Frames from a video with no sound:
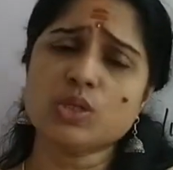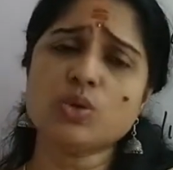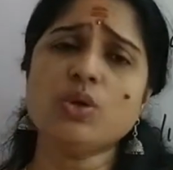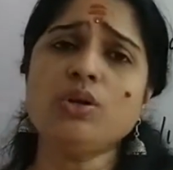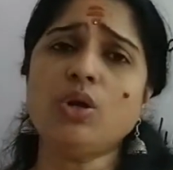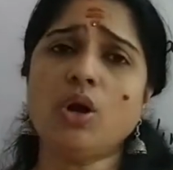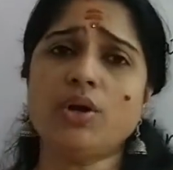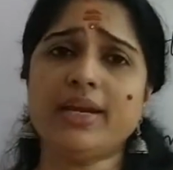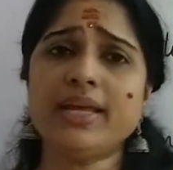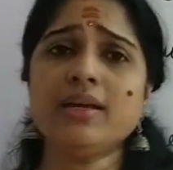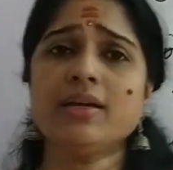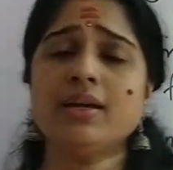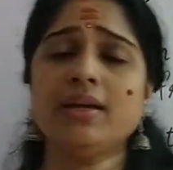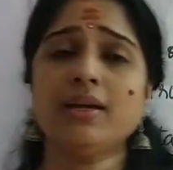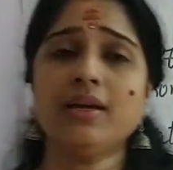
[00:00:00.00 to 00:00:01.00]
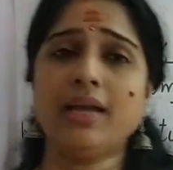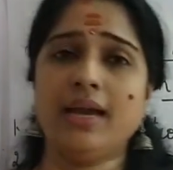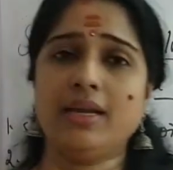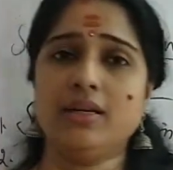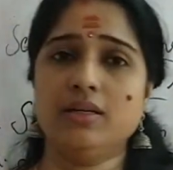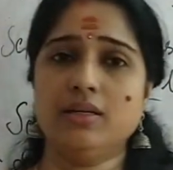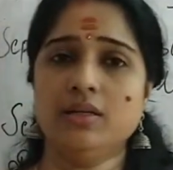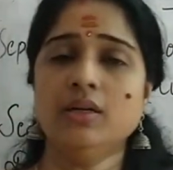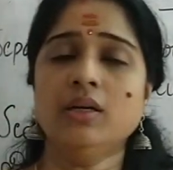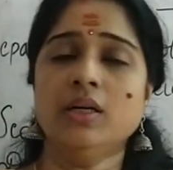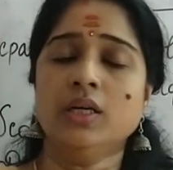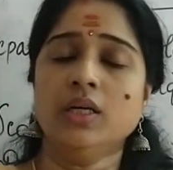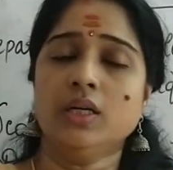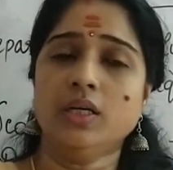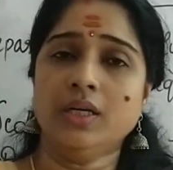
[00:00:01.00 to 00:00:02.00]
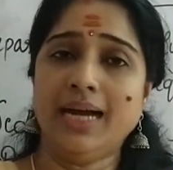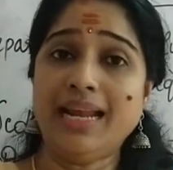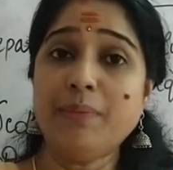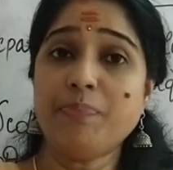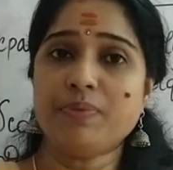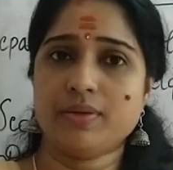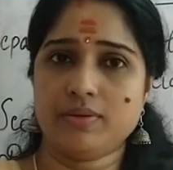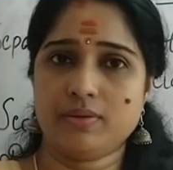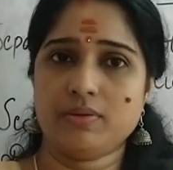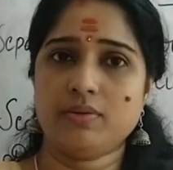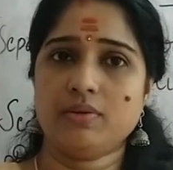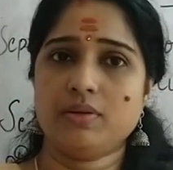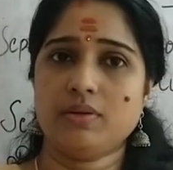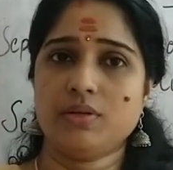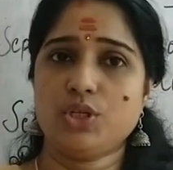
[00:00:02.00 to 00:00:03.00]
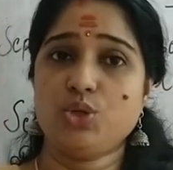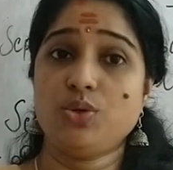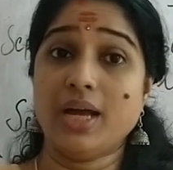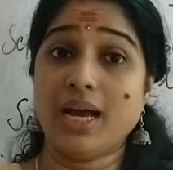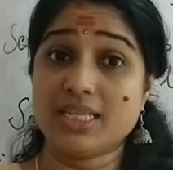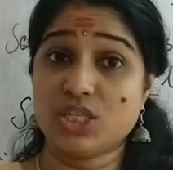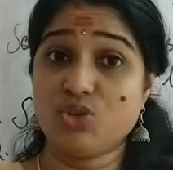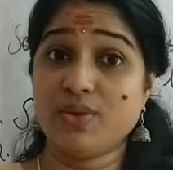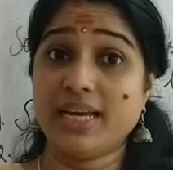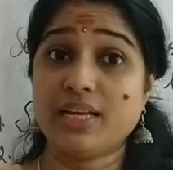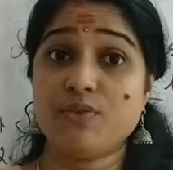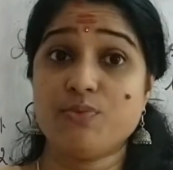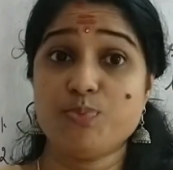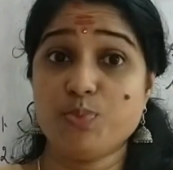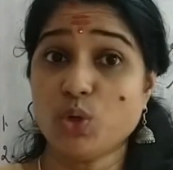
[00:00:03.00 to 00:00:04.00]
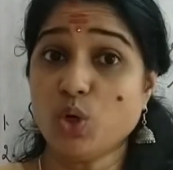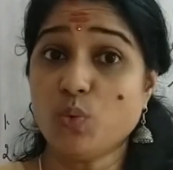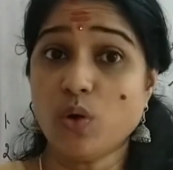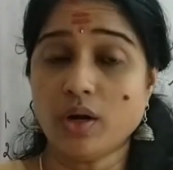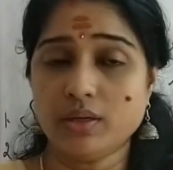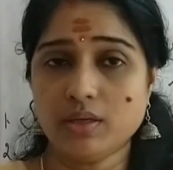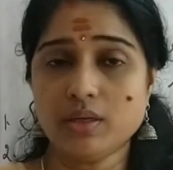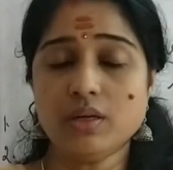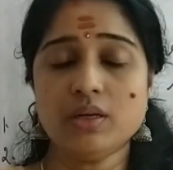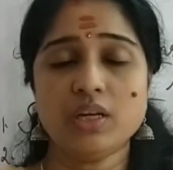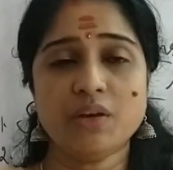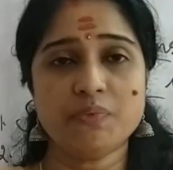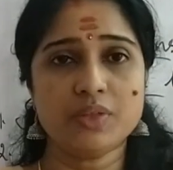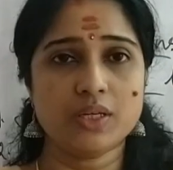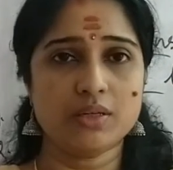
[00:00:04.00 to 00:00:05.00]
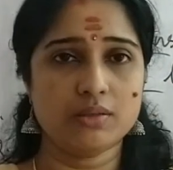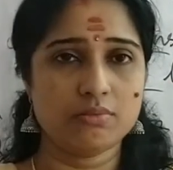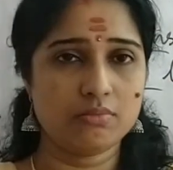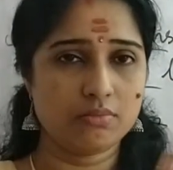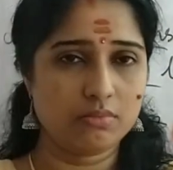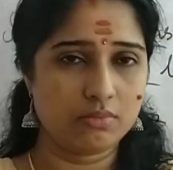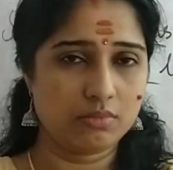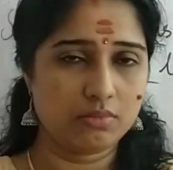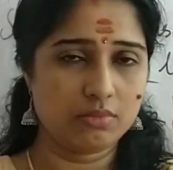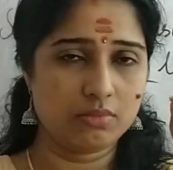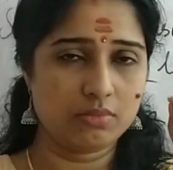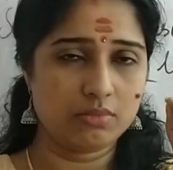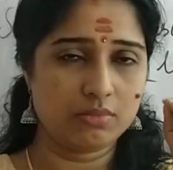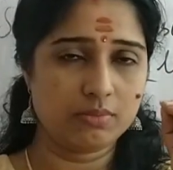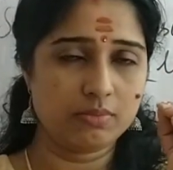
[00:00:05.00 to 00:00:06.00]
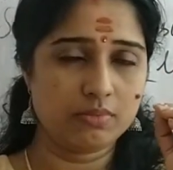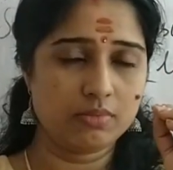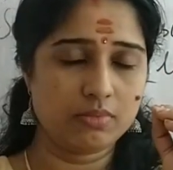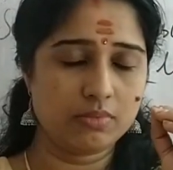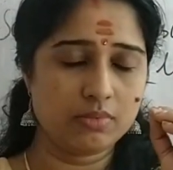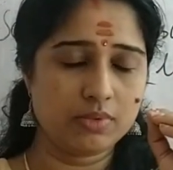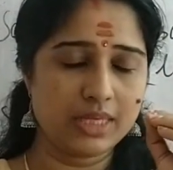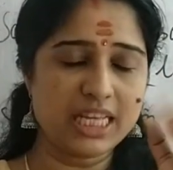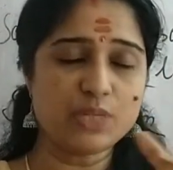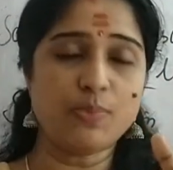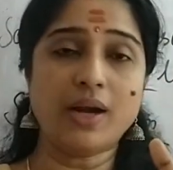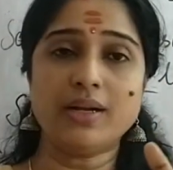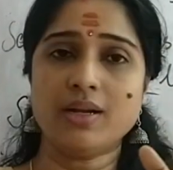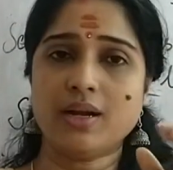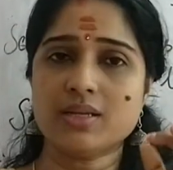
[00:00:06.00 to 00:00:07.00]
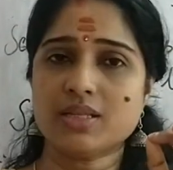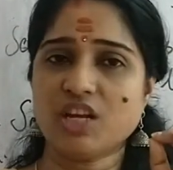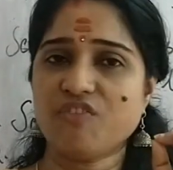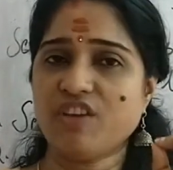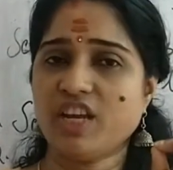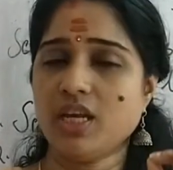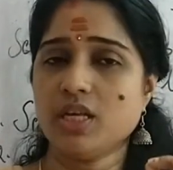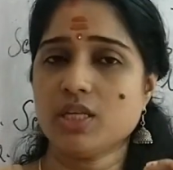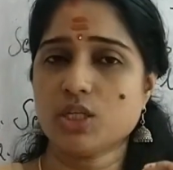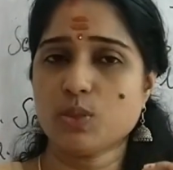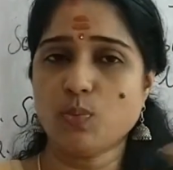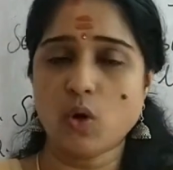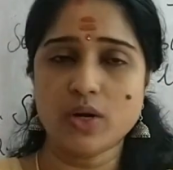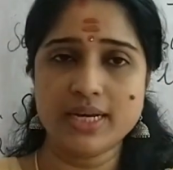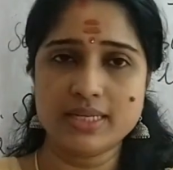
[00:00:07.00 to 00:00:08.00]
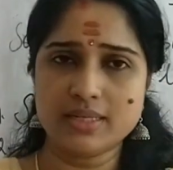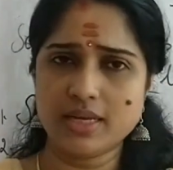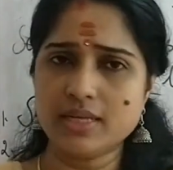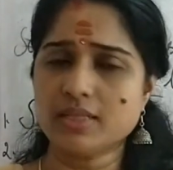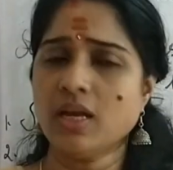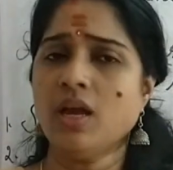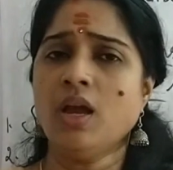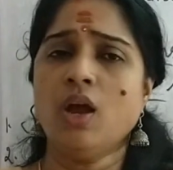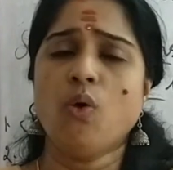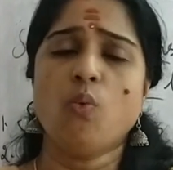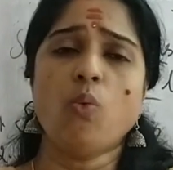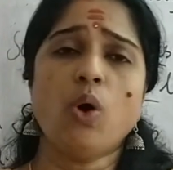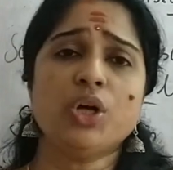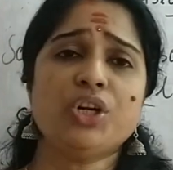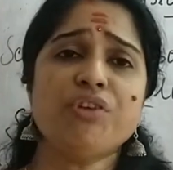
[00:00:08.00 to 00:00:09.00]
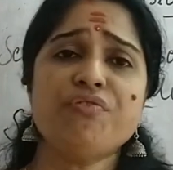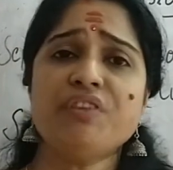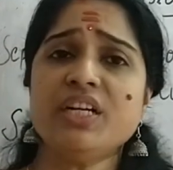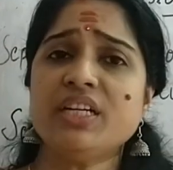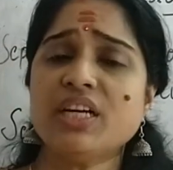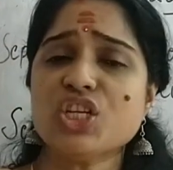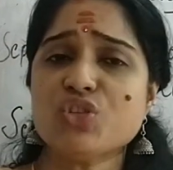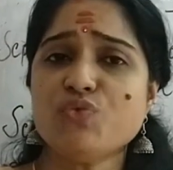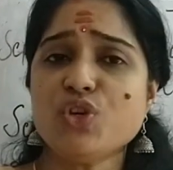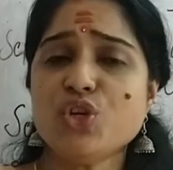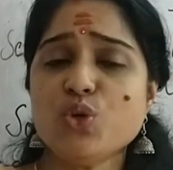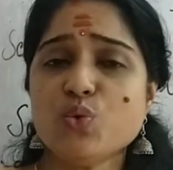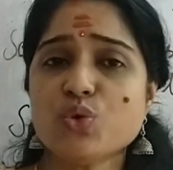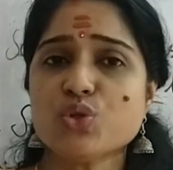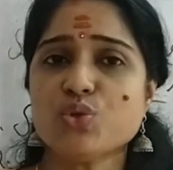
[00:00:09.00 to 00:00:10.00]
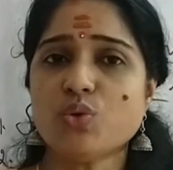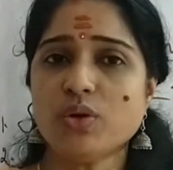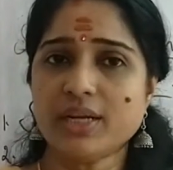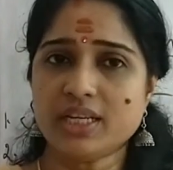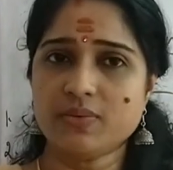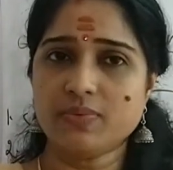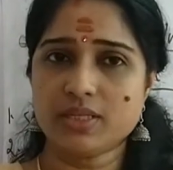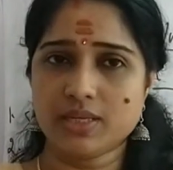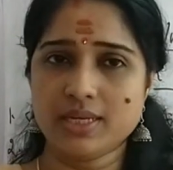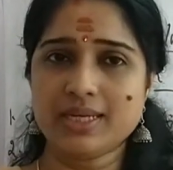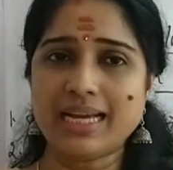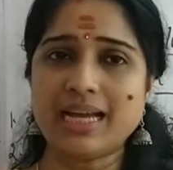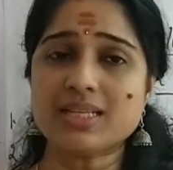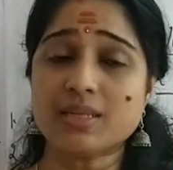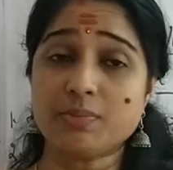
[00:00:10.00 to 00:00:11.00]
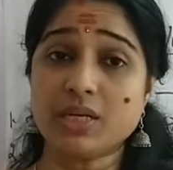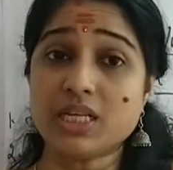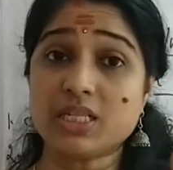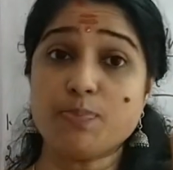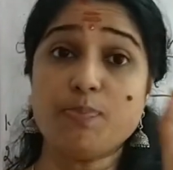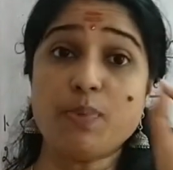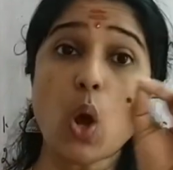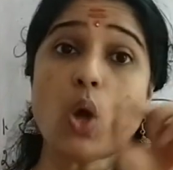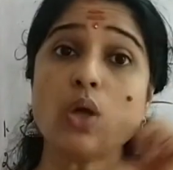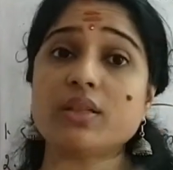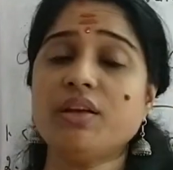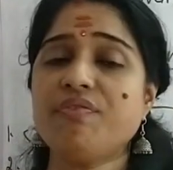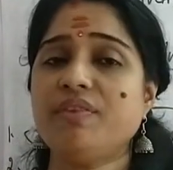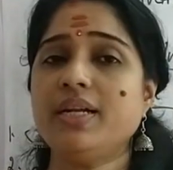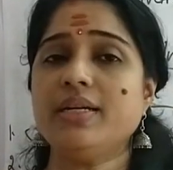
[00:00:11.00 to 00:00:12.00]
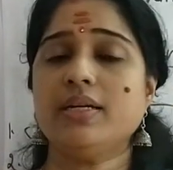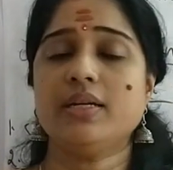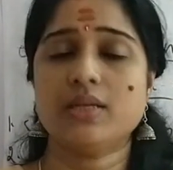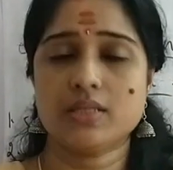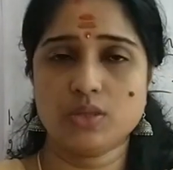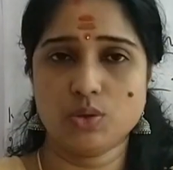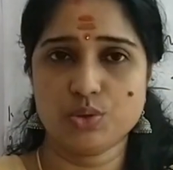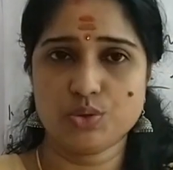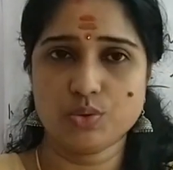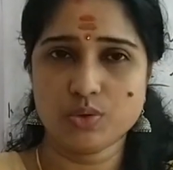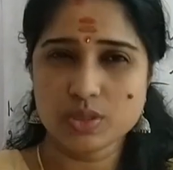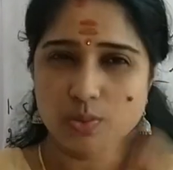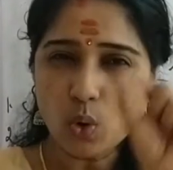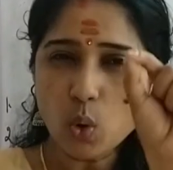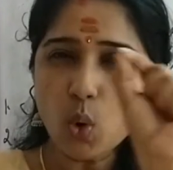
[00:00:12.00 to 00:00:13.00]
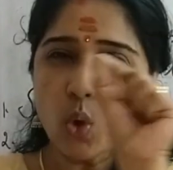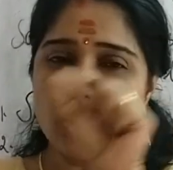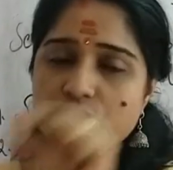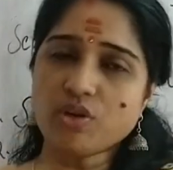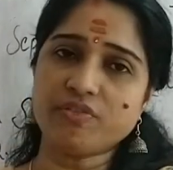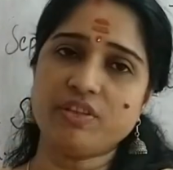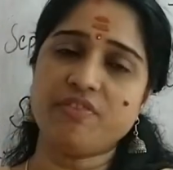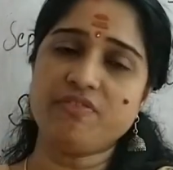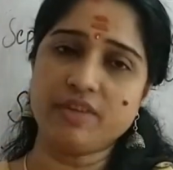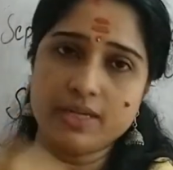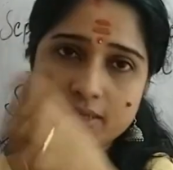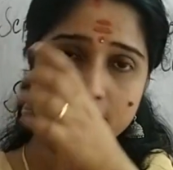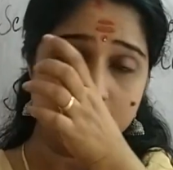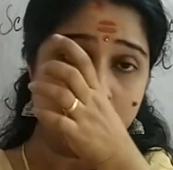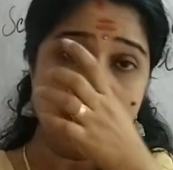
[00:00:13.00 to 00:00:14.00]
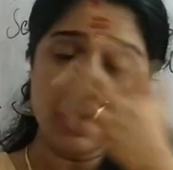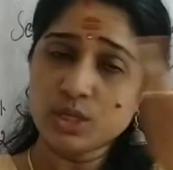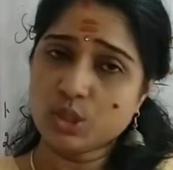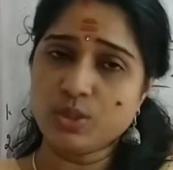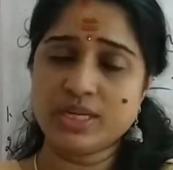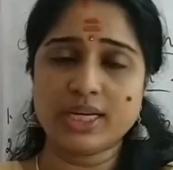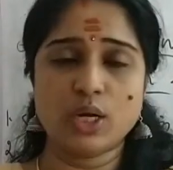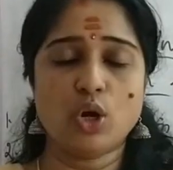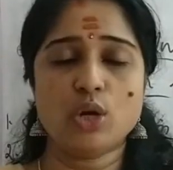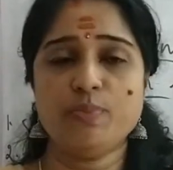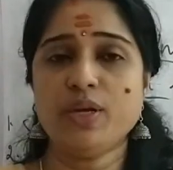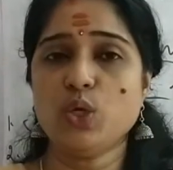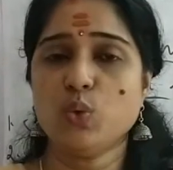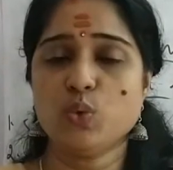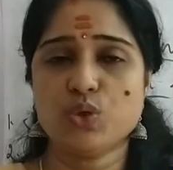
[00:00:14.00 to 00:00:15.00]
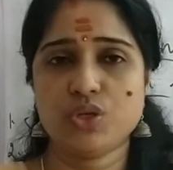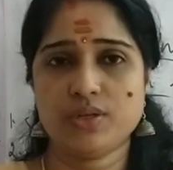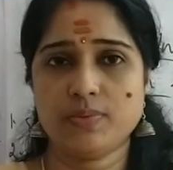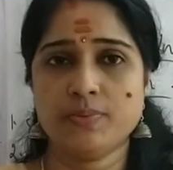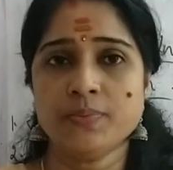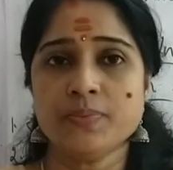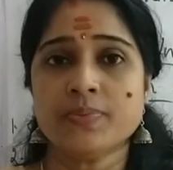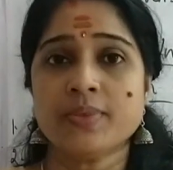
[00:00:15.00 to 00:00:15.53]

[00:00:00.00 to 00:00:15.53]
So, Lording can help us to get pure water if the dust particles are very small in size. Water filters we use, it can sometimes block the filters also, holes of the filters, so it cannot be used.